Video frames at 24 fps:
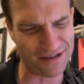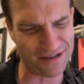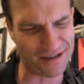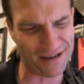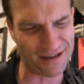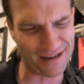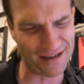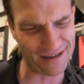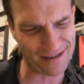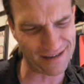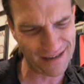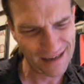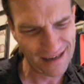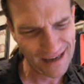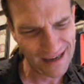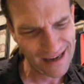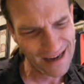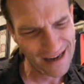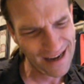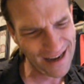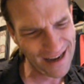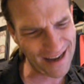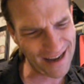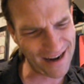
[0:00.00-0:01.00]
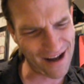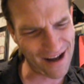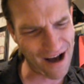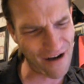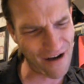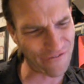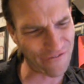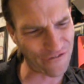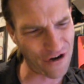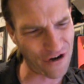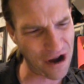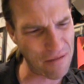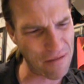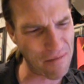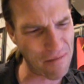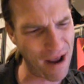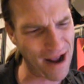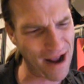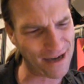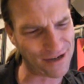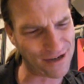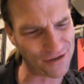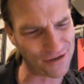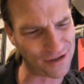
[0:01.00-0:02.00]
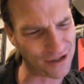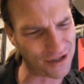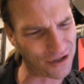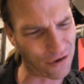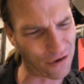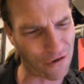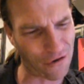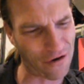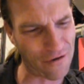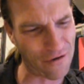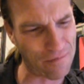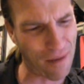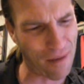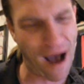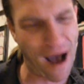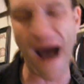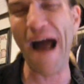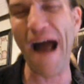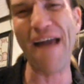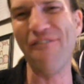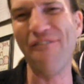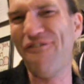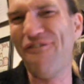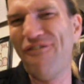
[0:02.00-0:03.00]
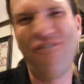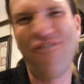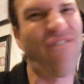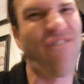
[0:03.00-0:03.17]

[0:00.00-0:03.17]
God. An offering made to the Lord by